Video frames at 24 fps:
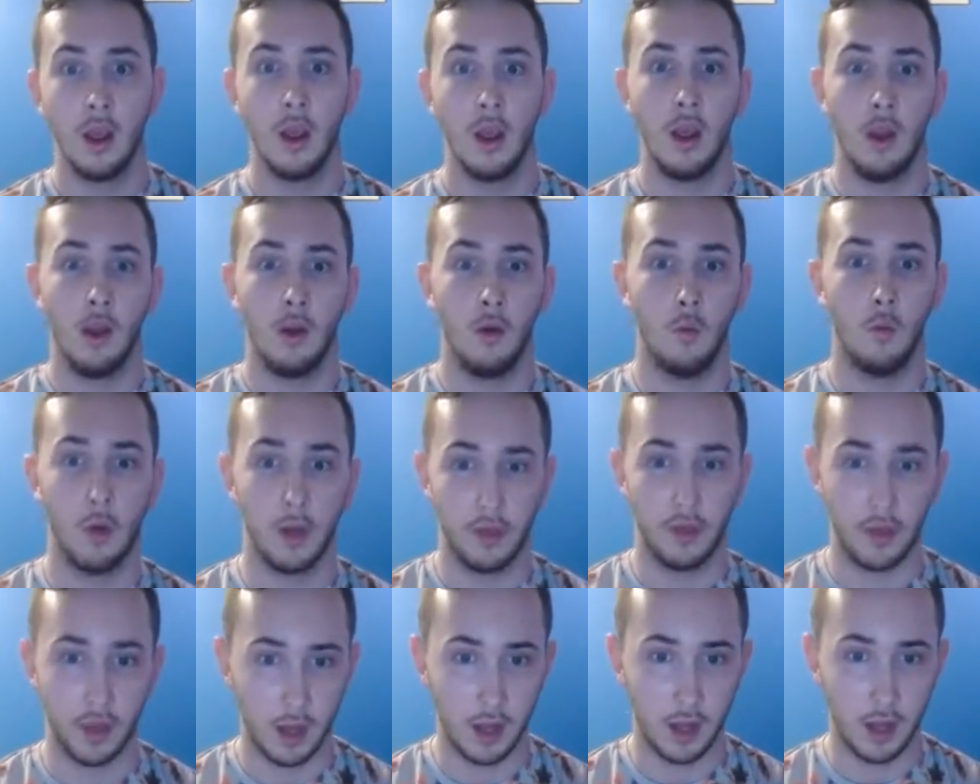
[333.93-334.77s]
with
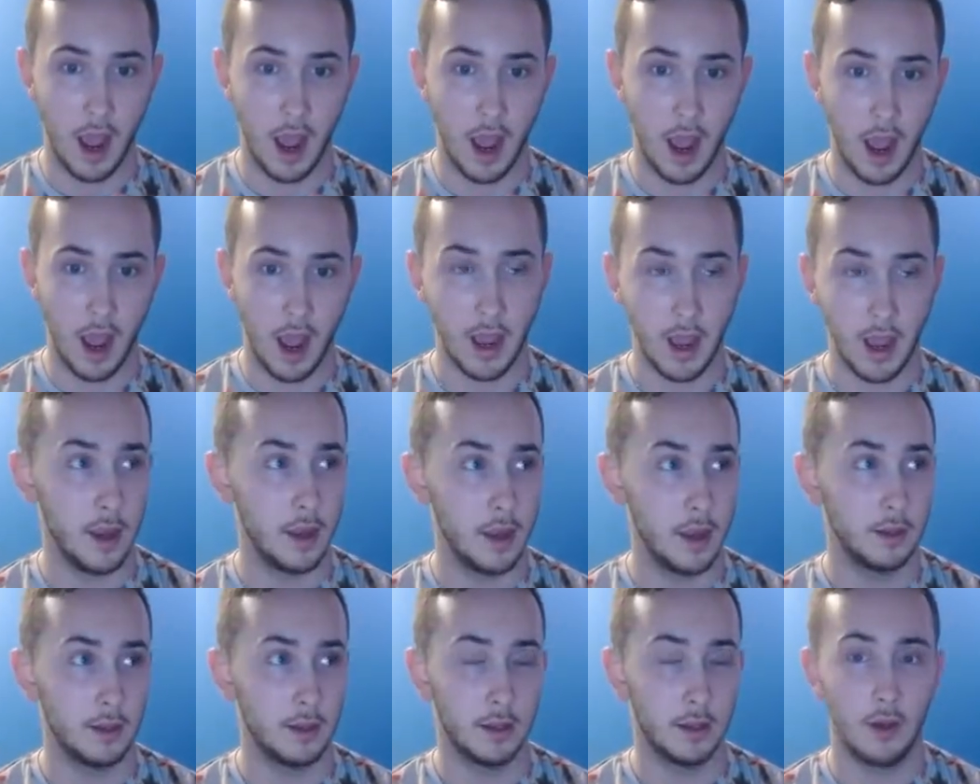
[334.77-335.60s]
the guy
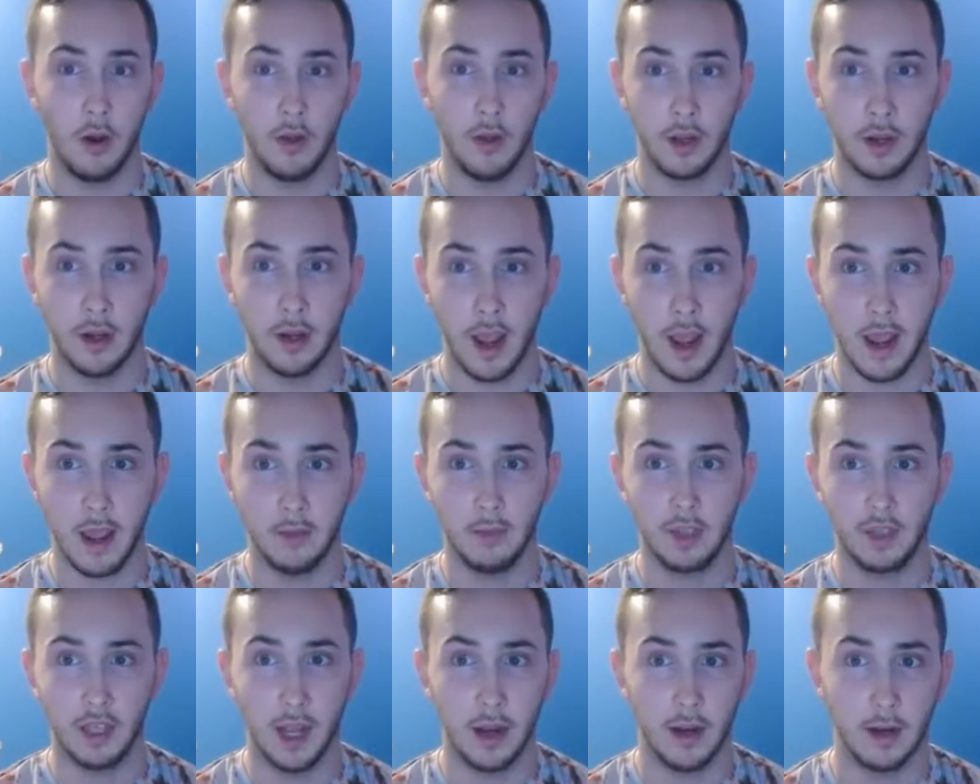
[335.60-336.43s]
calling names
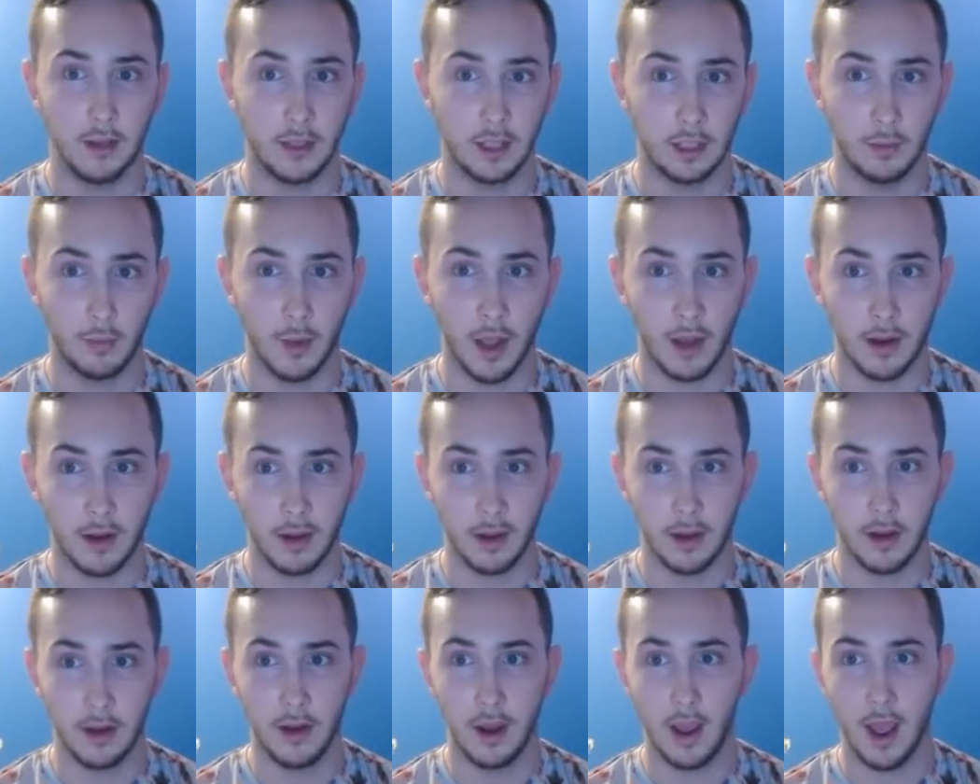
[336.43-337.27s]
getting suspended,
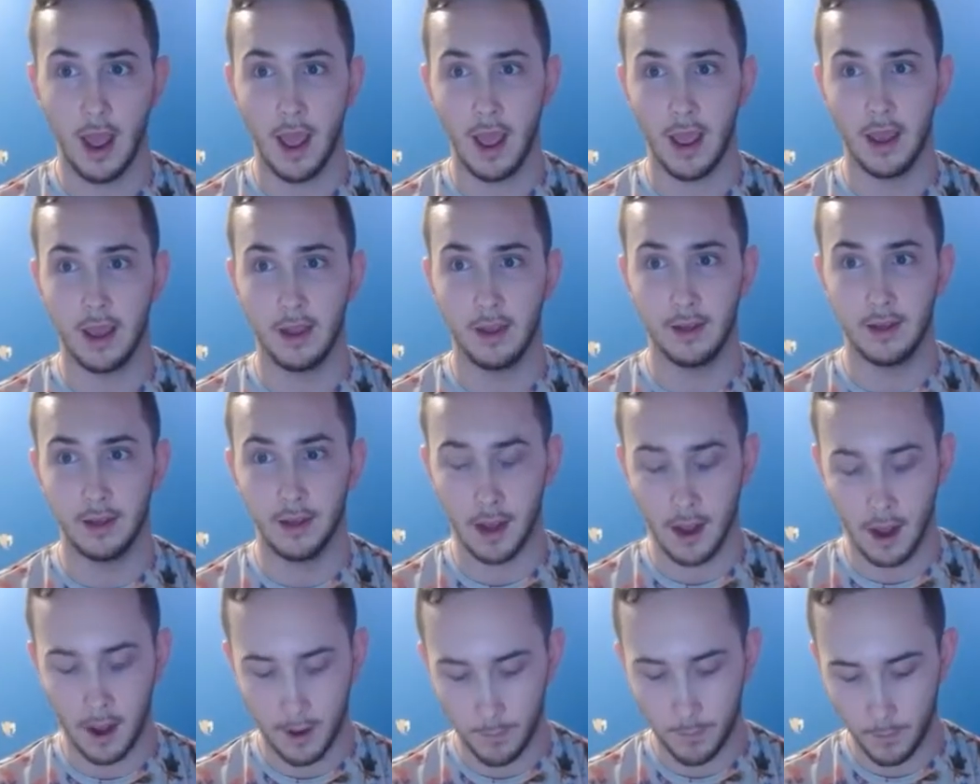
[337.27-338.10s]
and
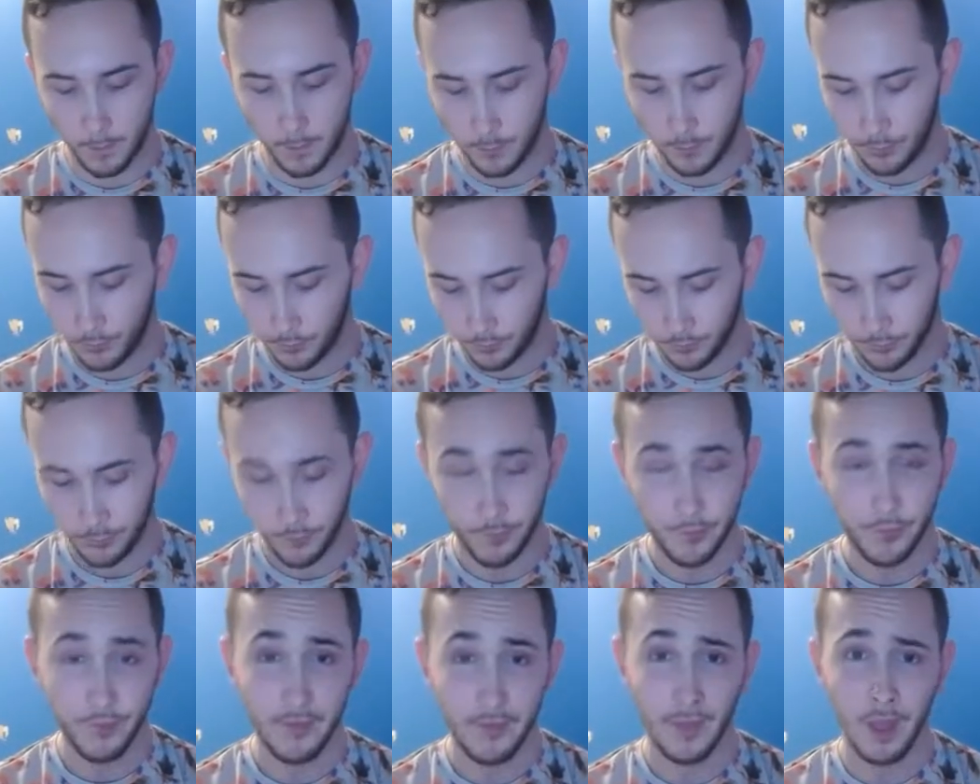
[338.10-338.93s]

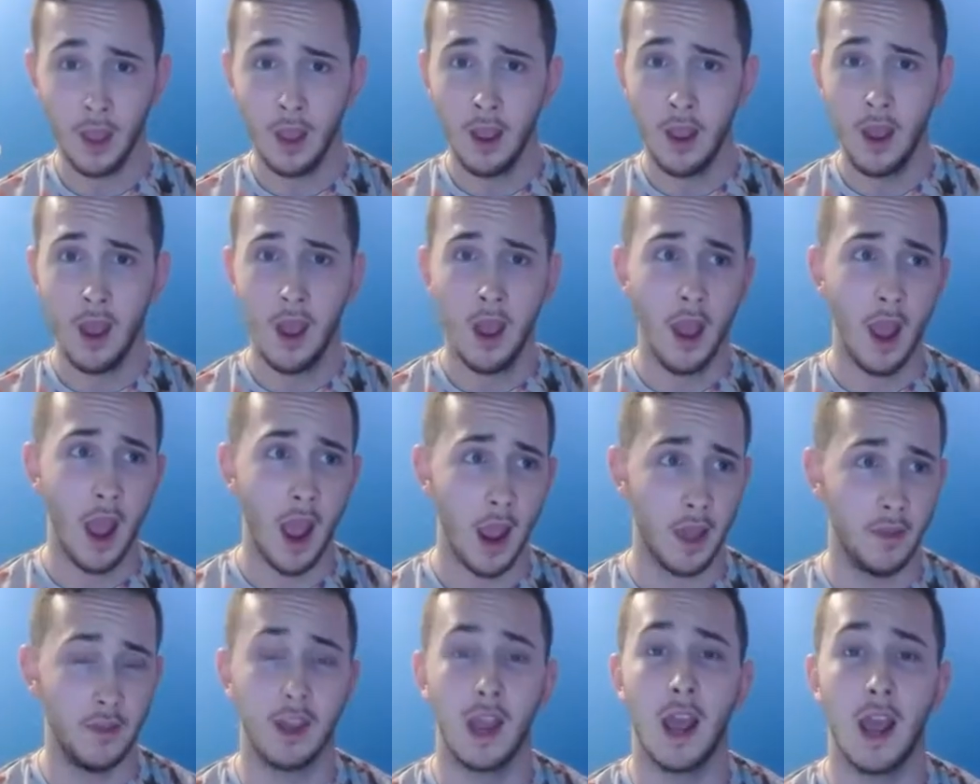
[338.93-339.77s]

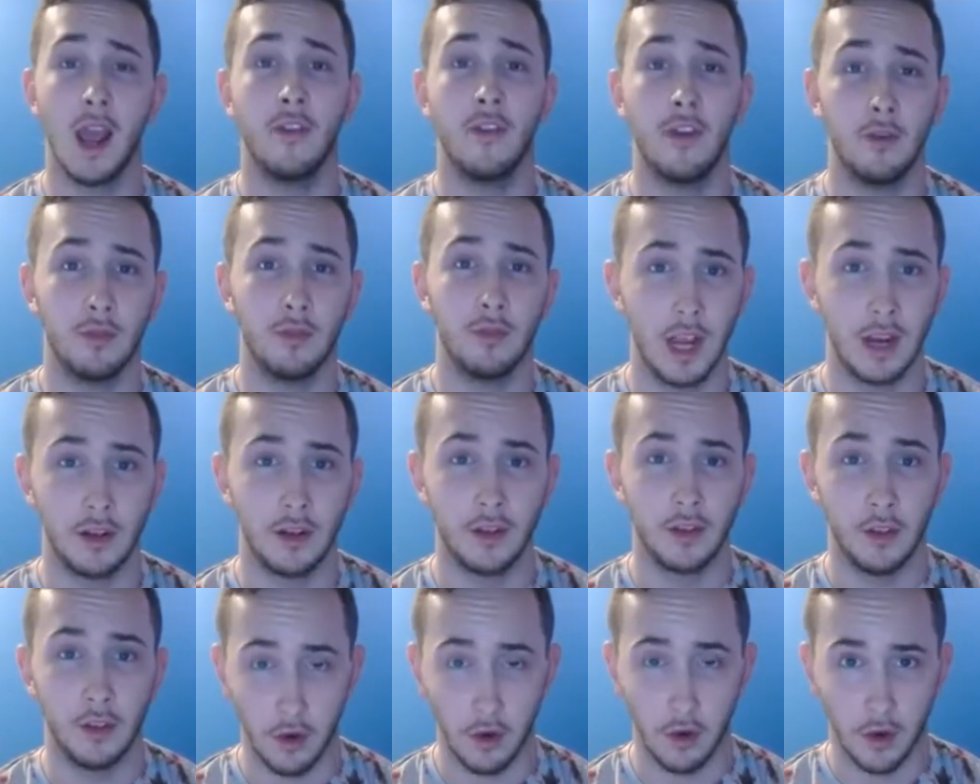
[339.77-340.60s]
the guy that was actually
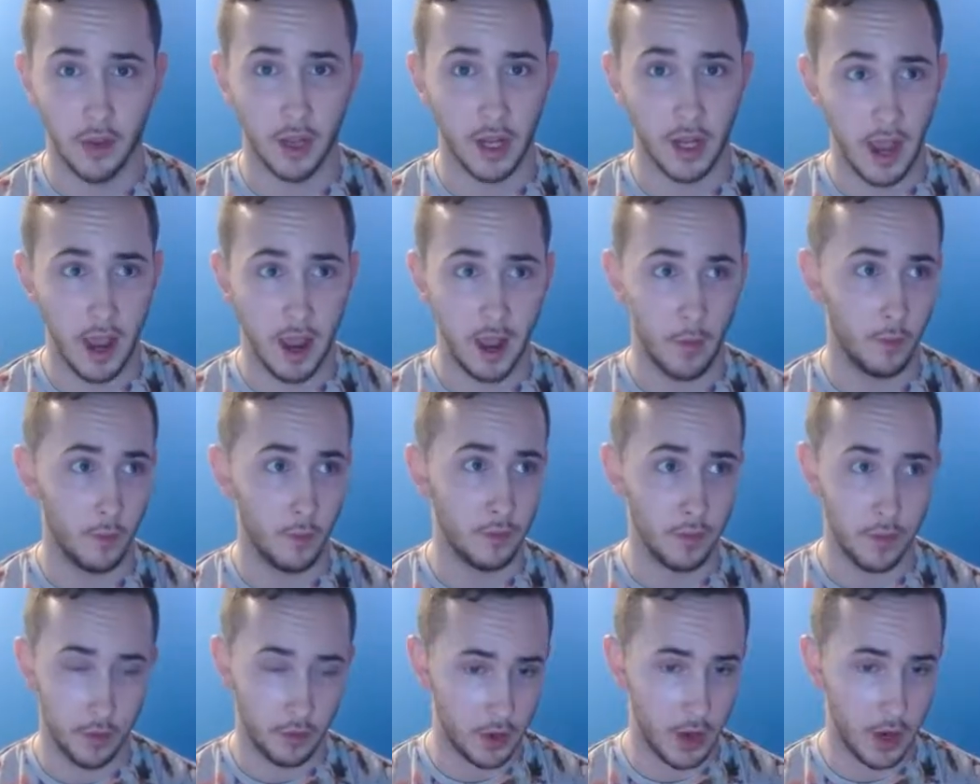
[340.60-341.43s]
throwing the game
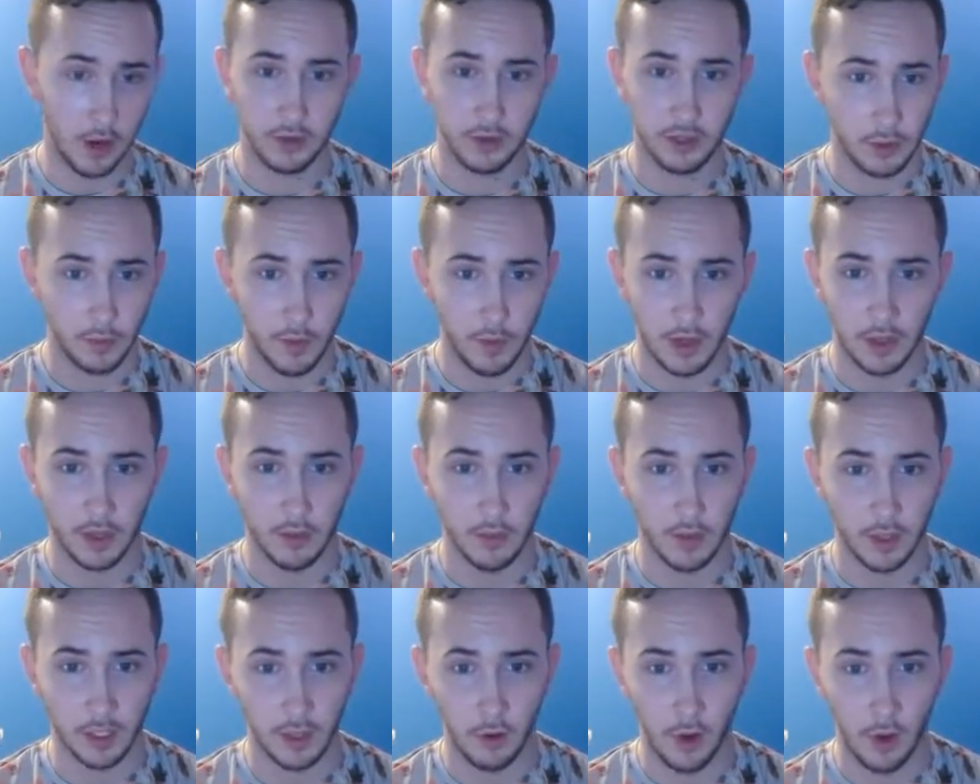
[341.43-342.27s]
with no suspension
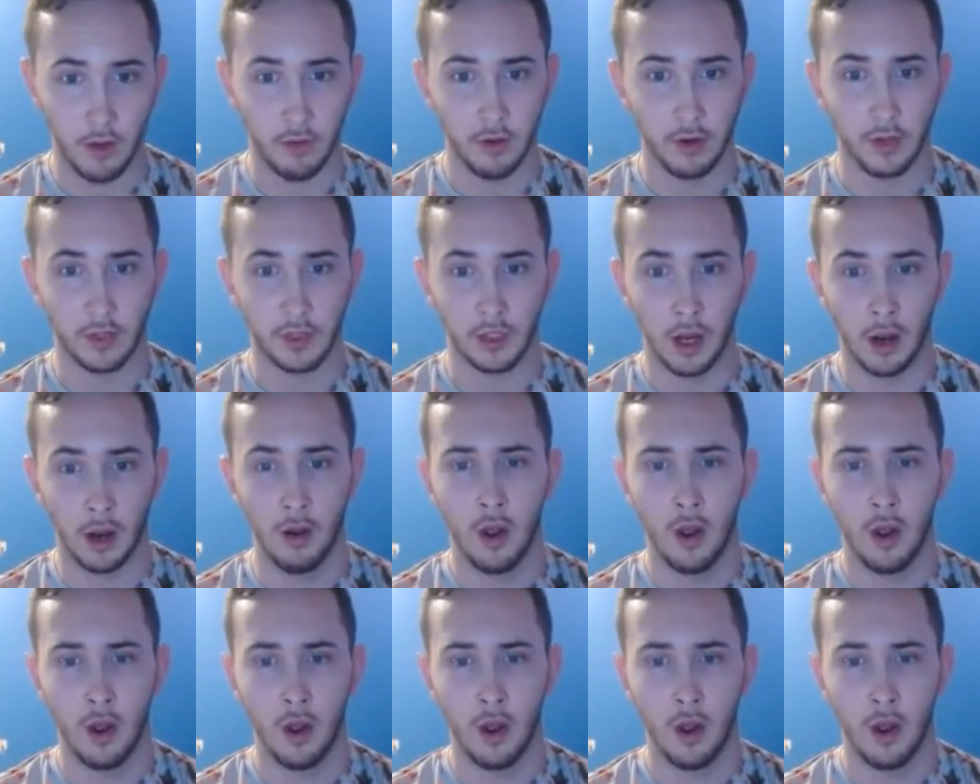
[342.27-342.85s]
whatsoever. So,